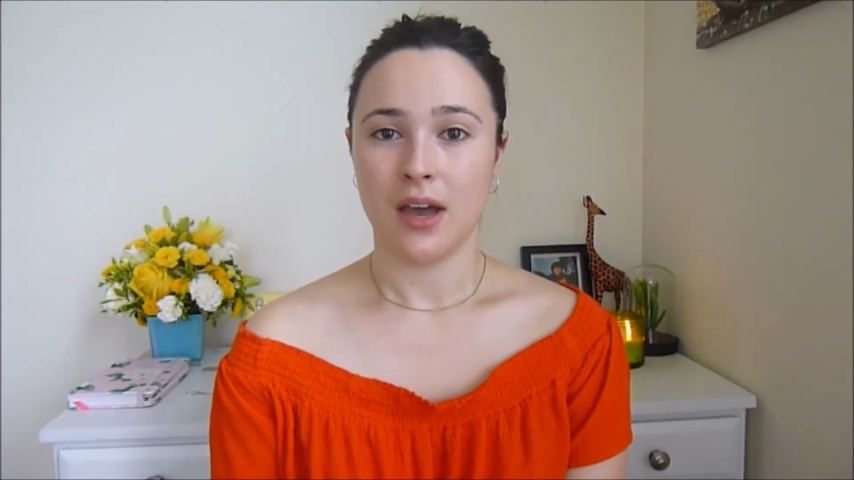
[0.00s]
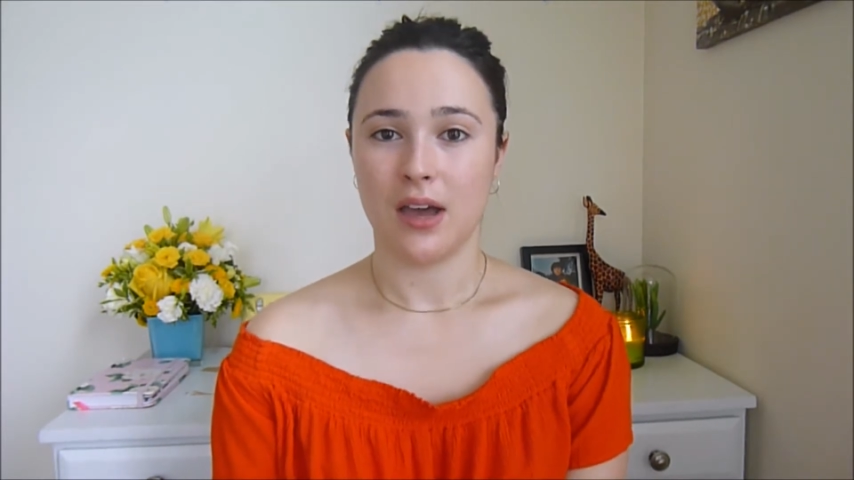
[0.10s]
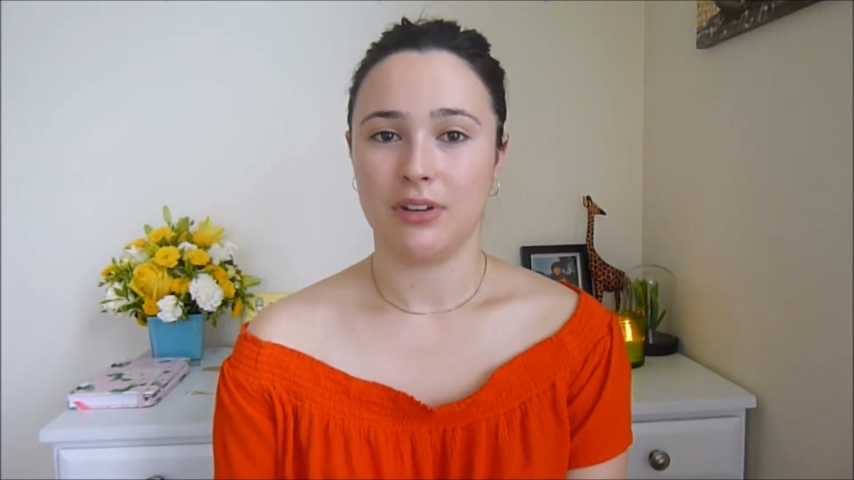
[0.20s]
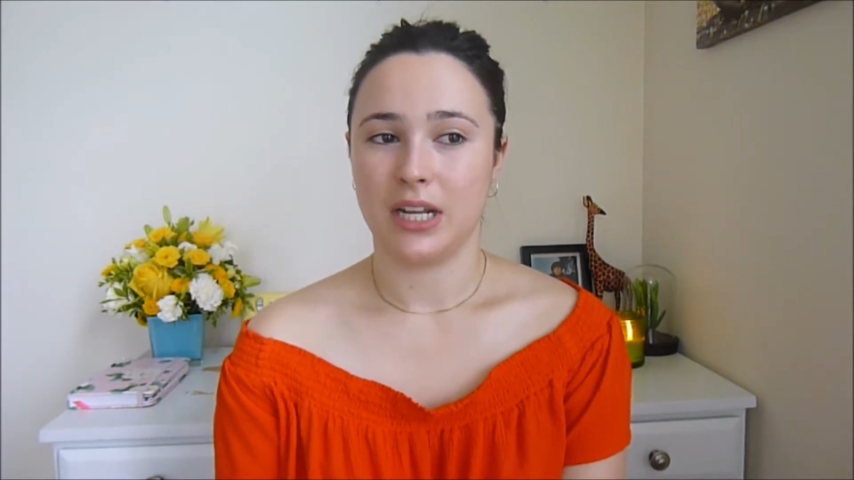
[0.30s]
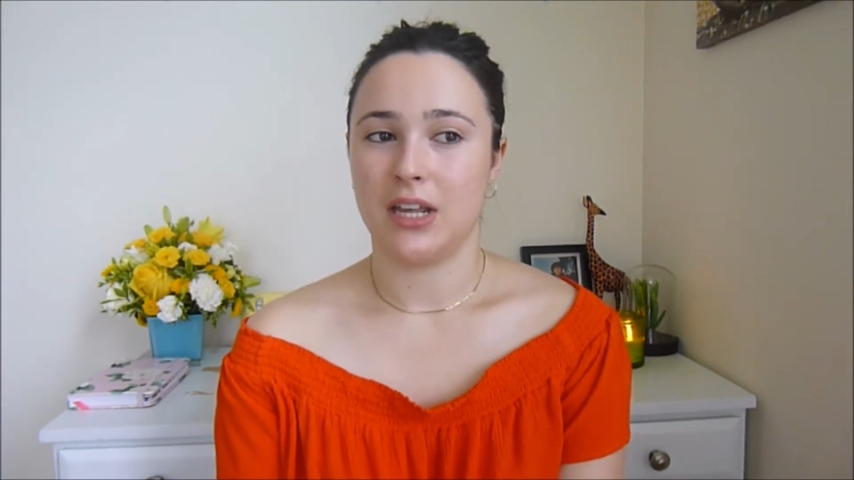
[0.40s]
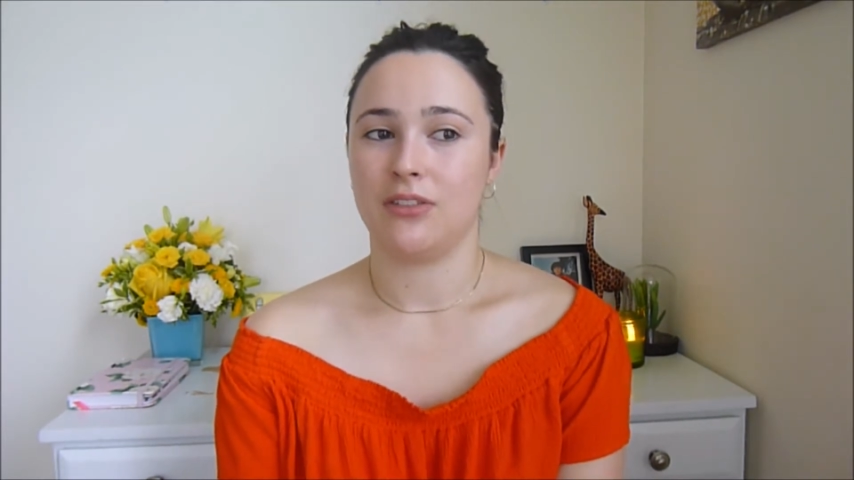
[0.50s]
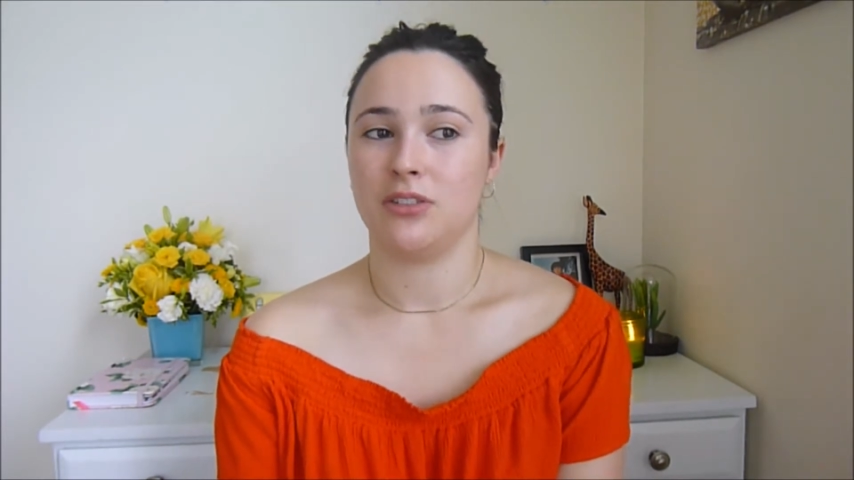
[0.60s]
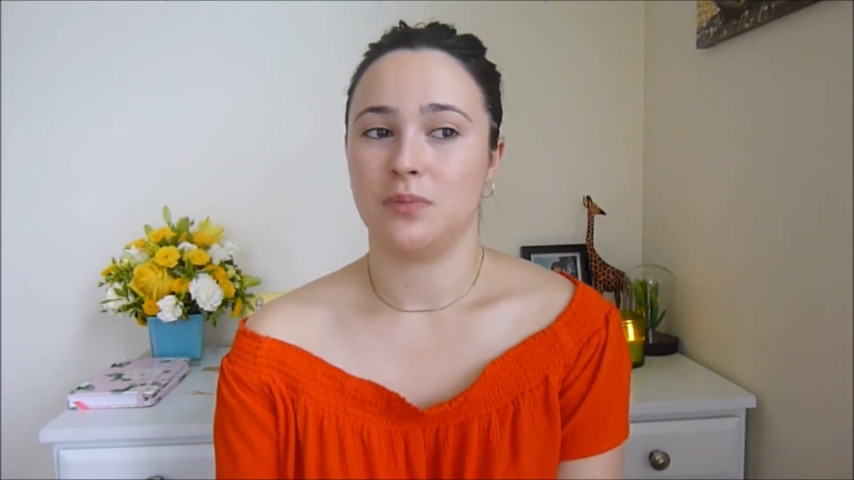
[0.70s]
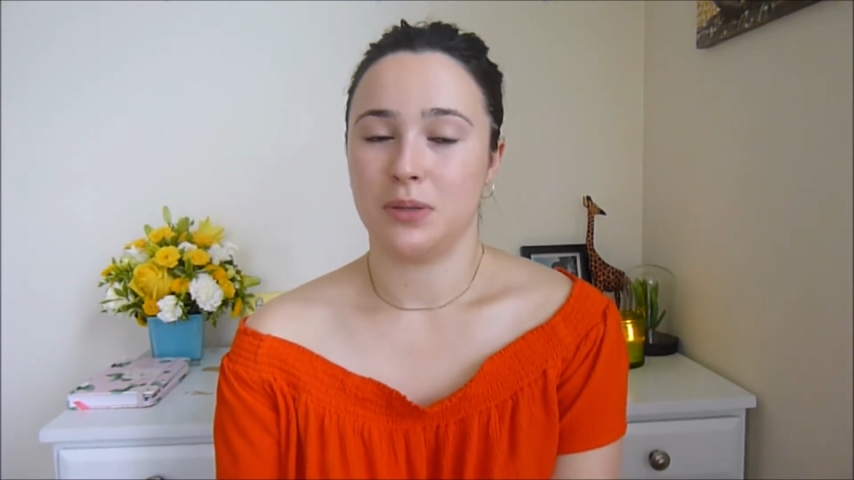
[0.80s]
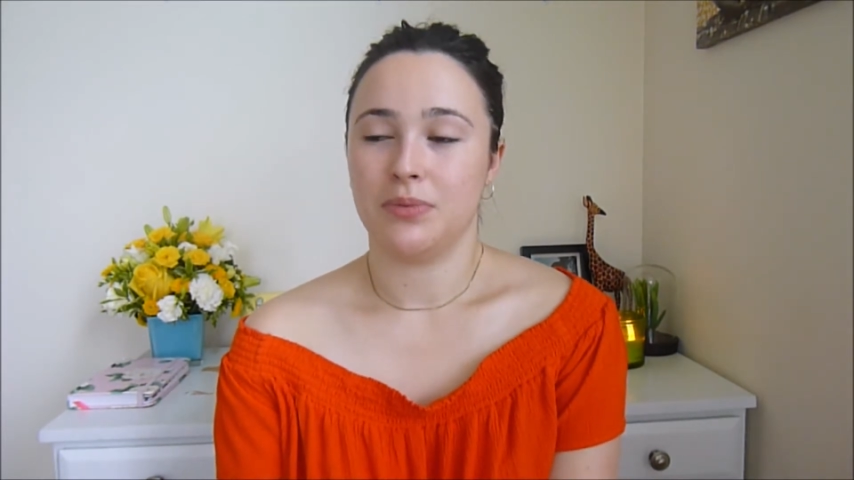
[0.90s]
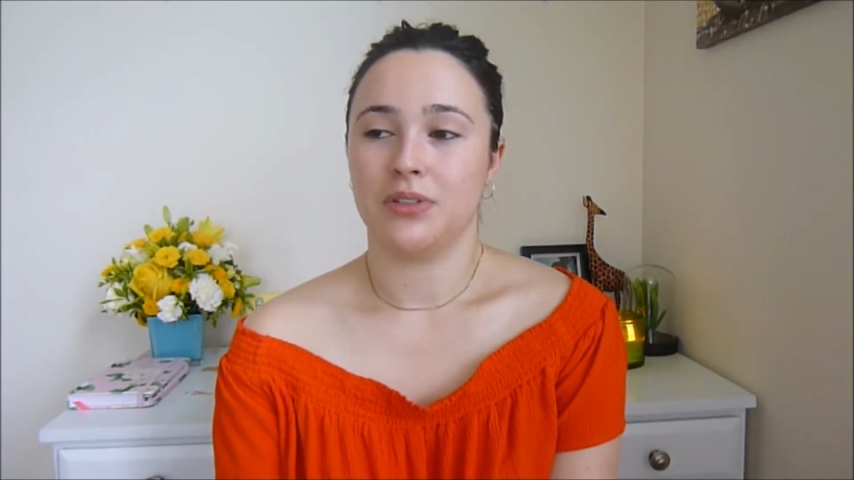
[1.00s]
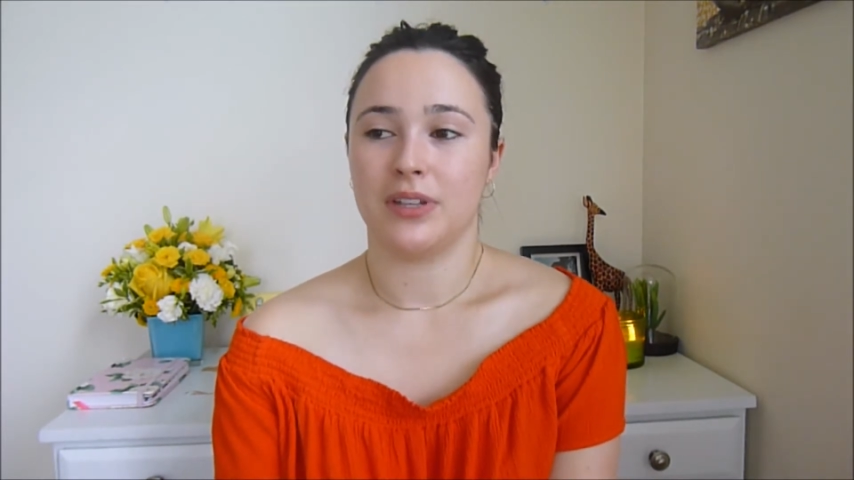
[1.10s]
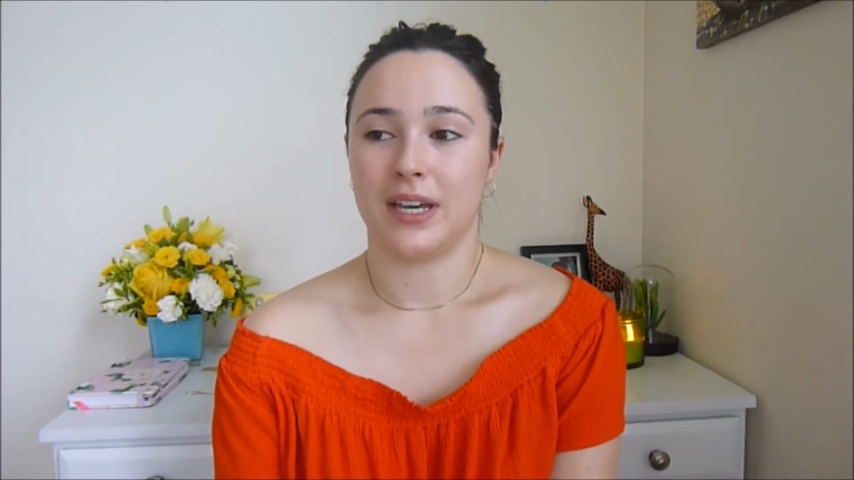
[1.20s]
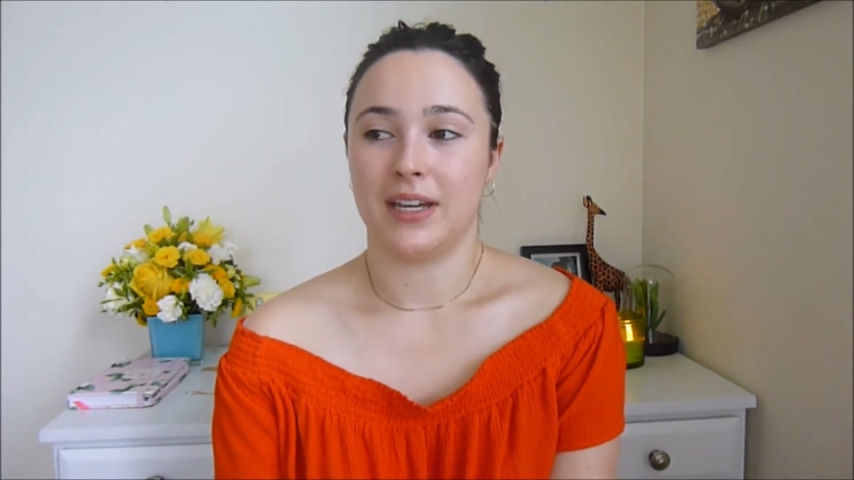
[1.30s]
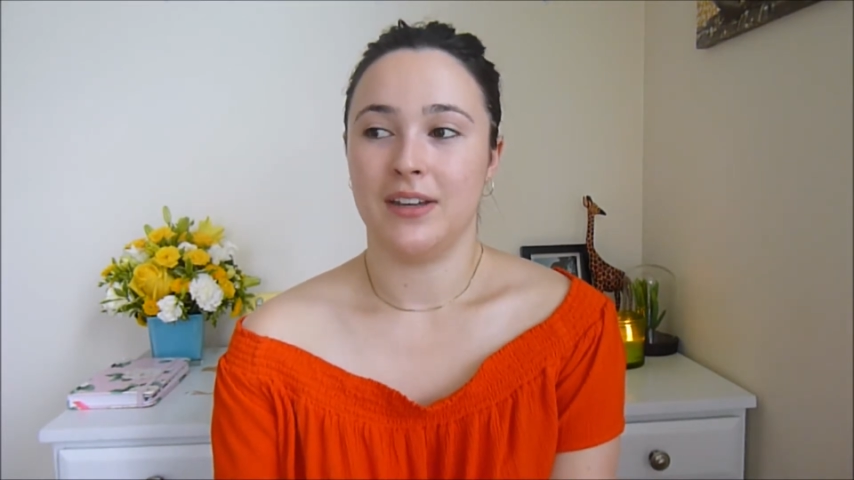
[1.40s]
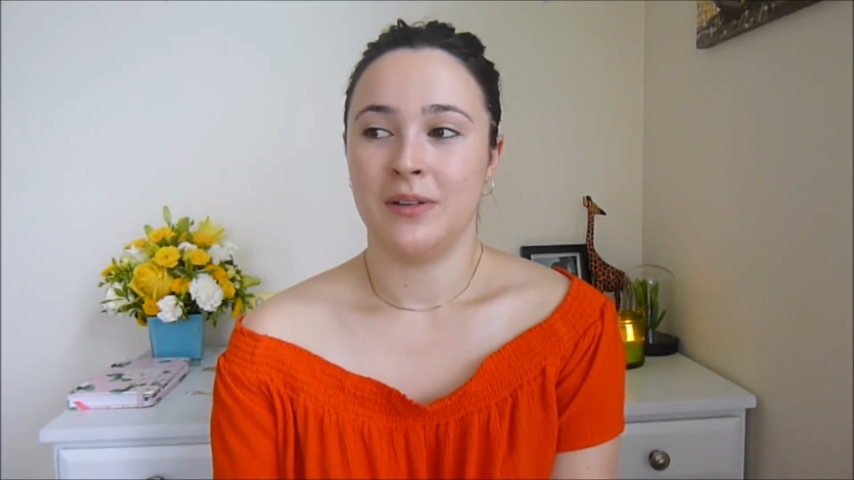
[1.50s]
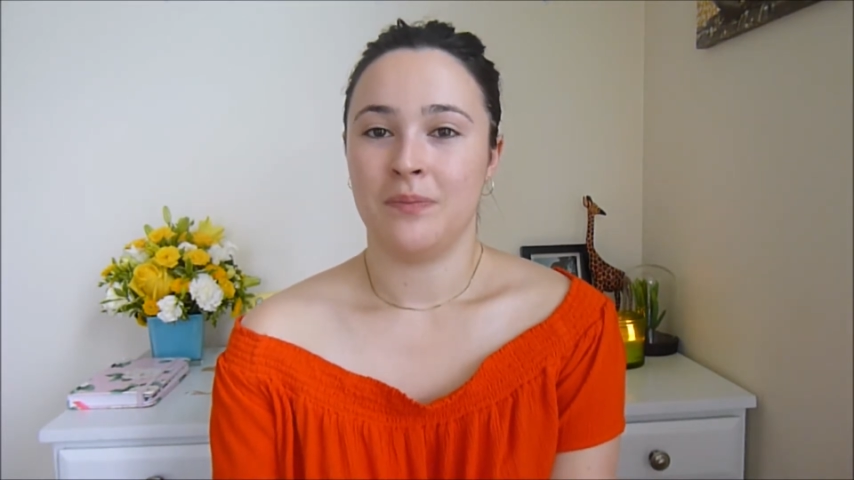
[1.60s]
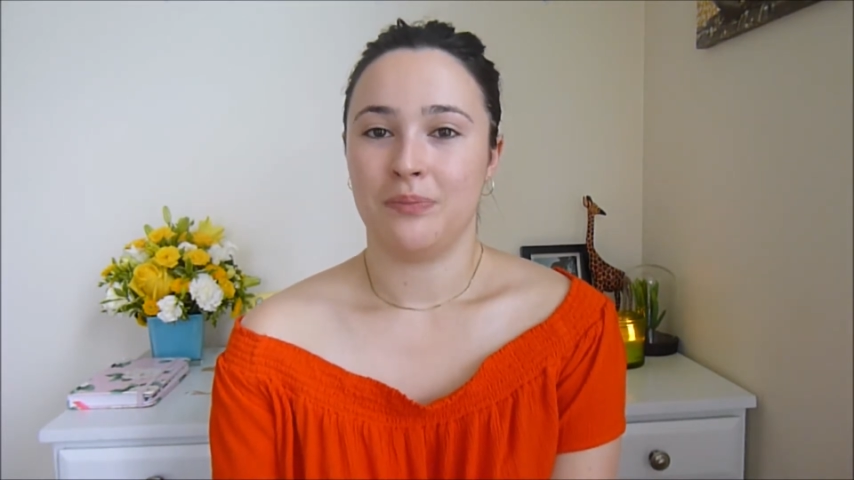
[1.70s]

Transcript: Every day there's people that